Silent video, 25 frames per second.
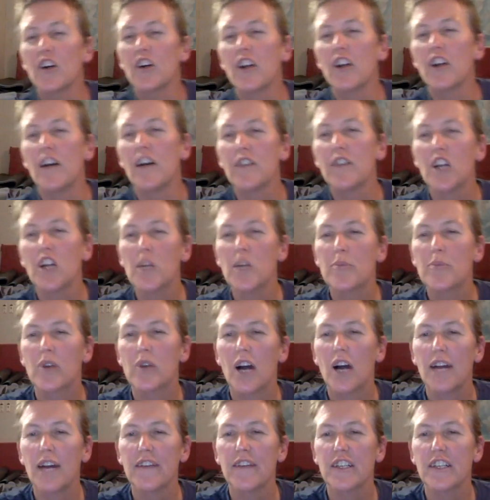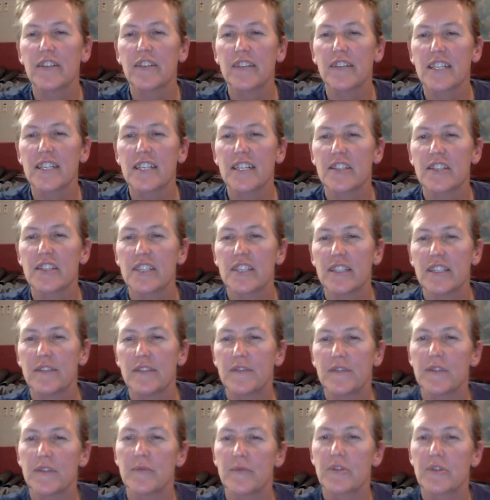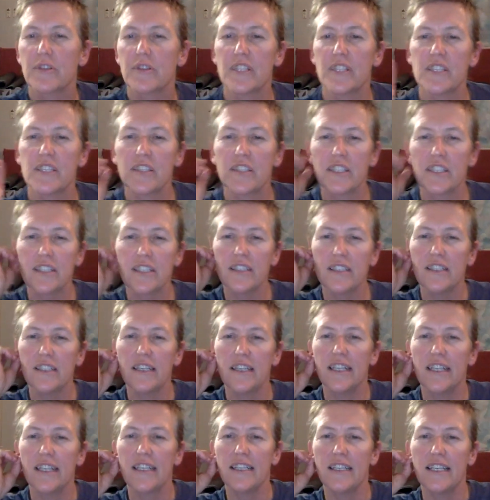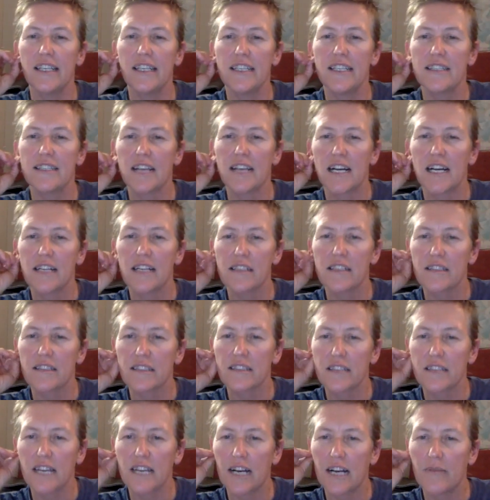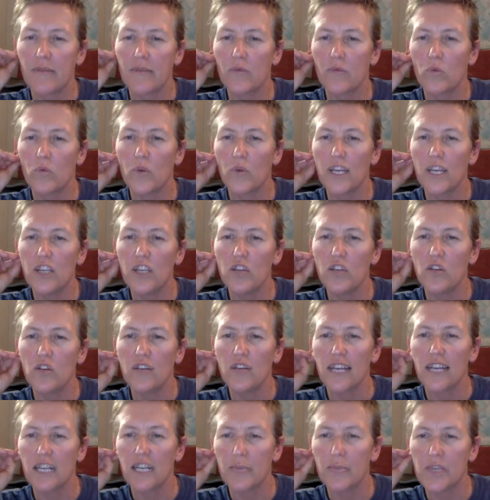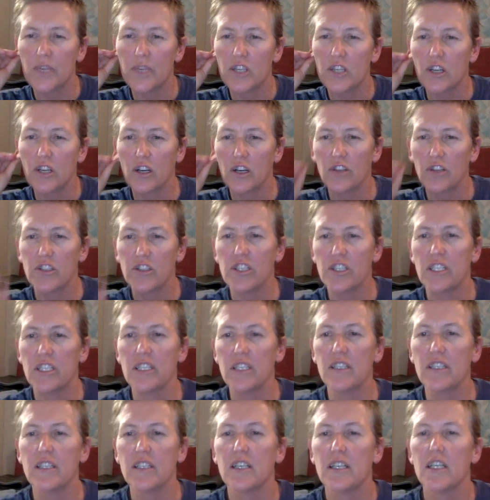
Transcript: got a private question from Christian, and he's asked, when you're canopy coaching,